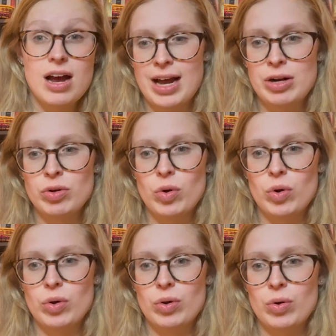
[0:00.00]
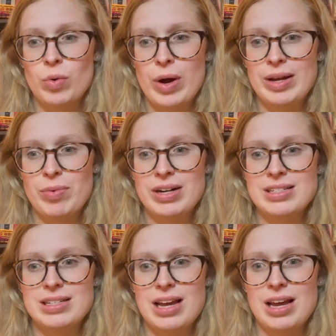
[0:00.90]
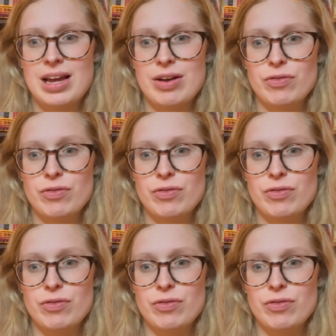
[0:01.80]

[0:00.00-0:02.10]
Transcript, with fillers: I don't quite want to say